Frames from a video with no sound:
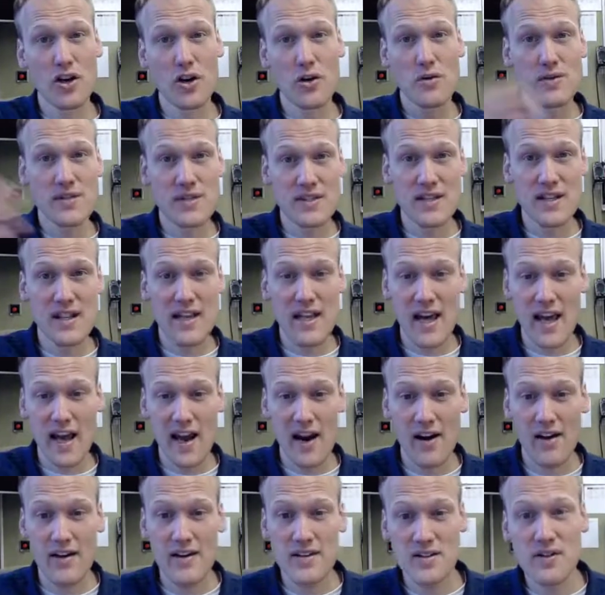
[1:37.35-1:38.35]
goes into the
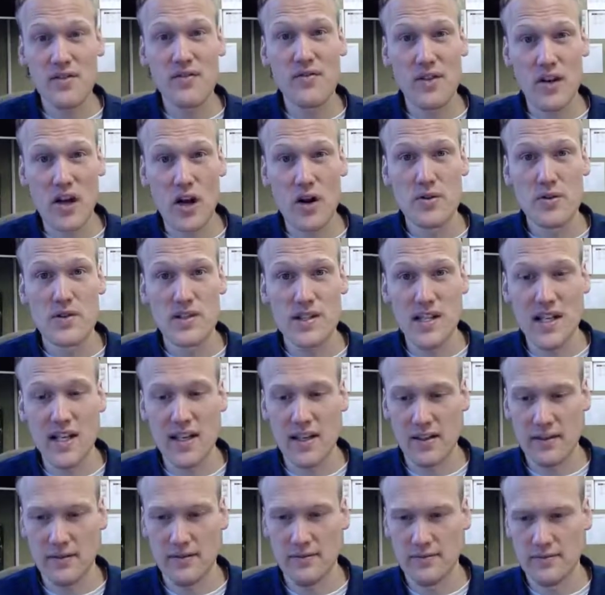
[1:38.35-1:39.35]
air is a
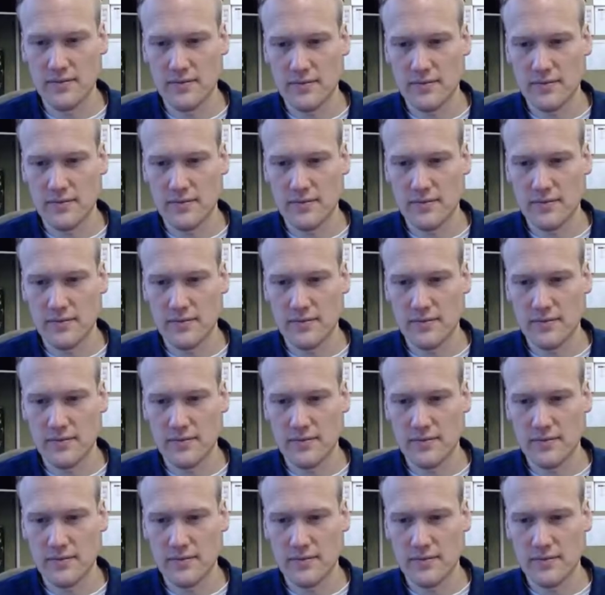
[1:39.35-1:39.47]
VOC.